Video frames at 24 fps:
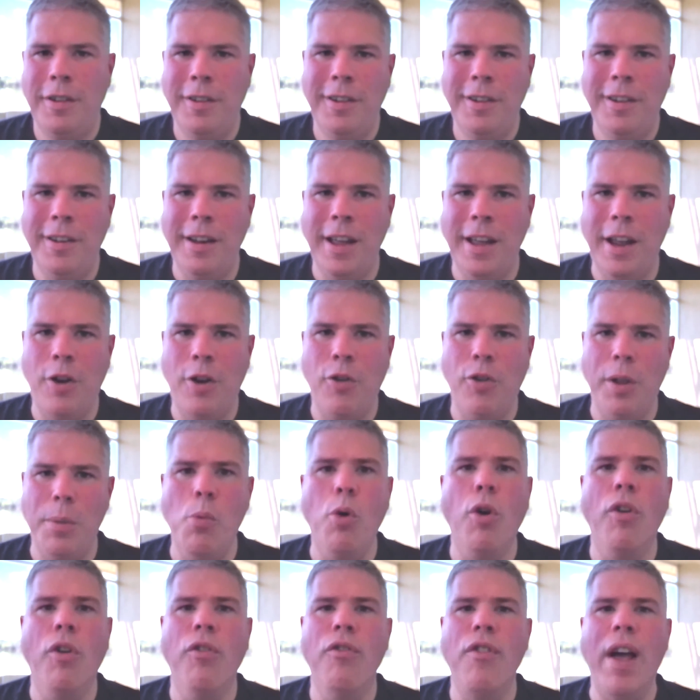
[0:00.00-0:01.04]
not only
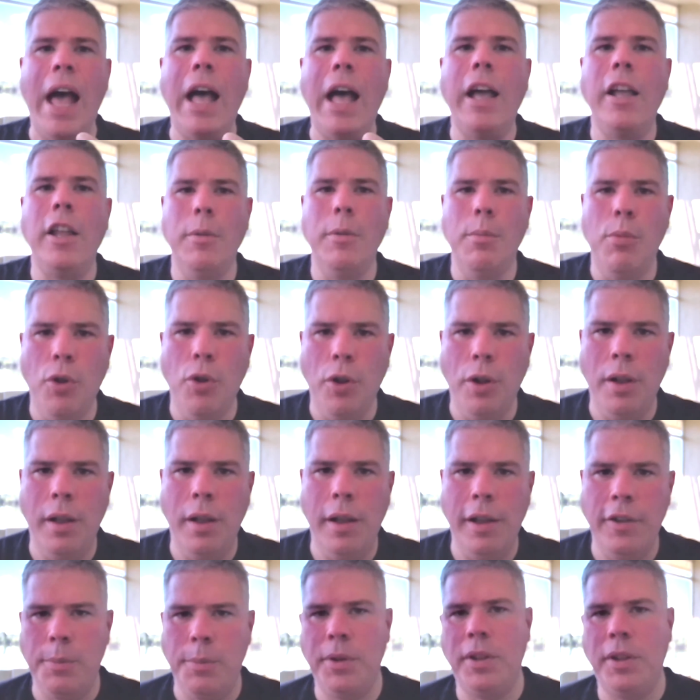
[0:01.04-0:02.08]
more valuable as
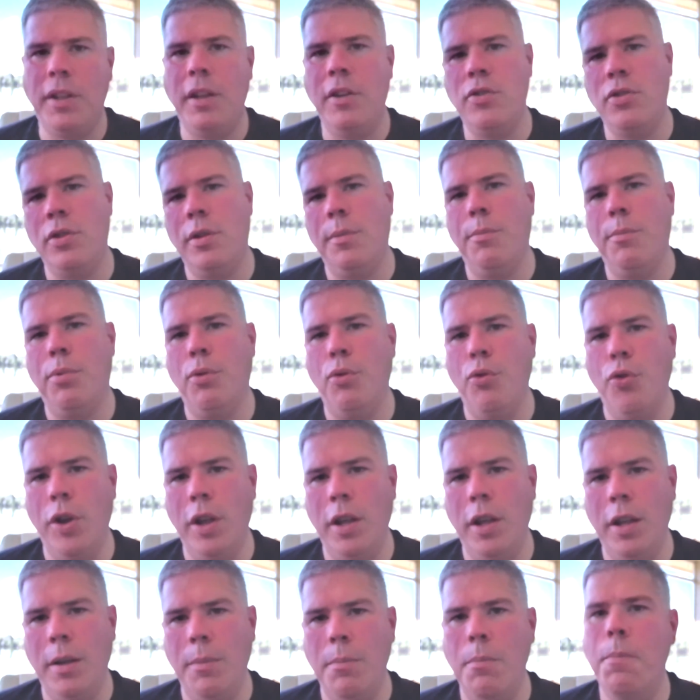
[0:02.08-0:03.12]
a potential
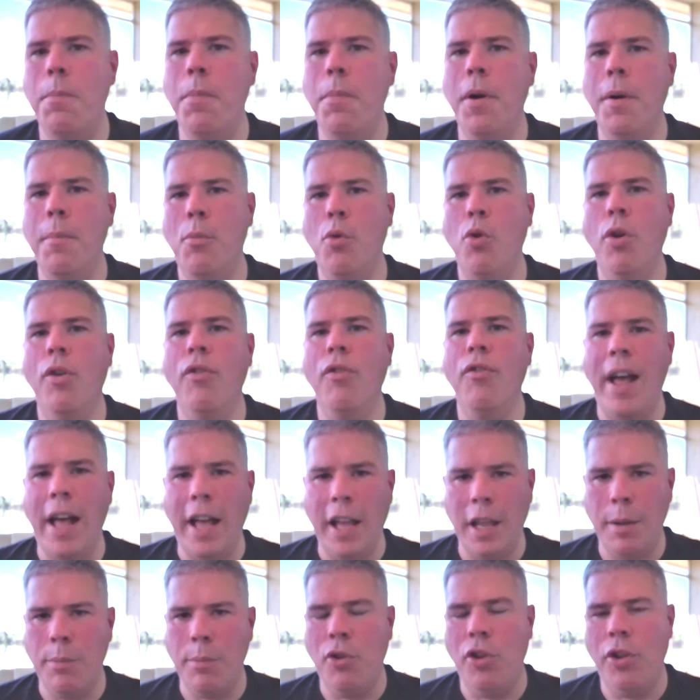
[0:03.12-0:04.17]
employee, but more
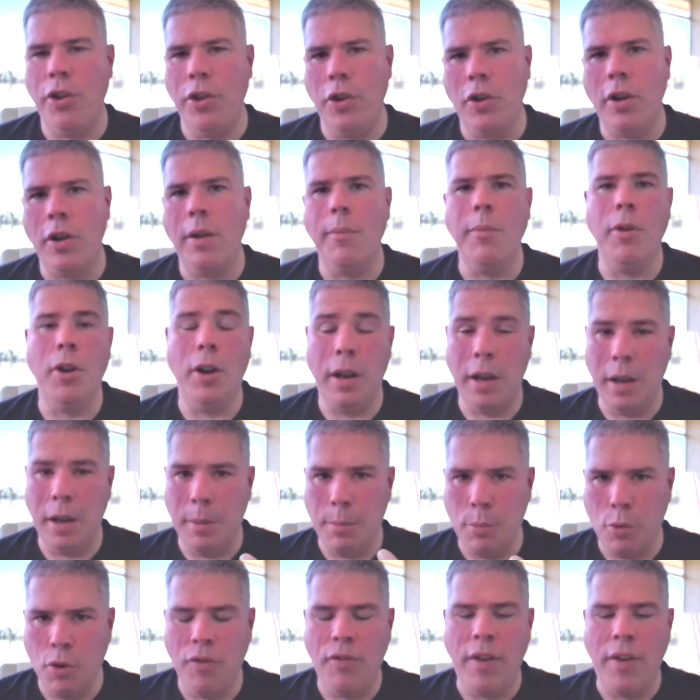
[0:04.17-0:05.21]
valuable in your community and
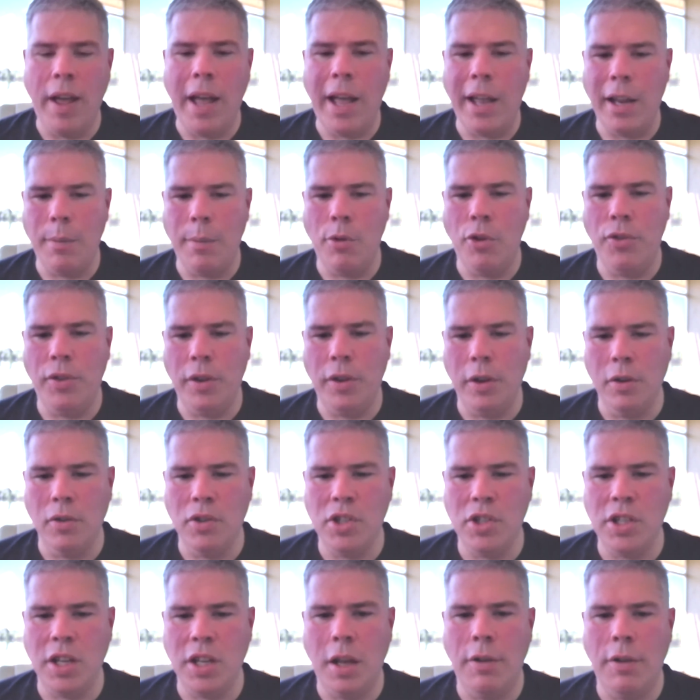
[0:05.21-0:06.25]
more valuable to
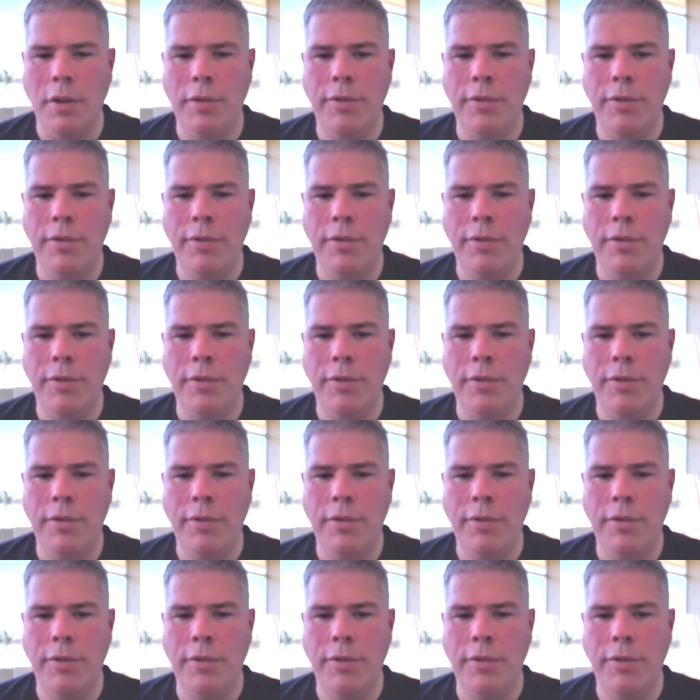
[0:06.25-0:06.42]
yourself.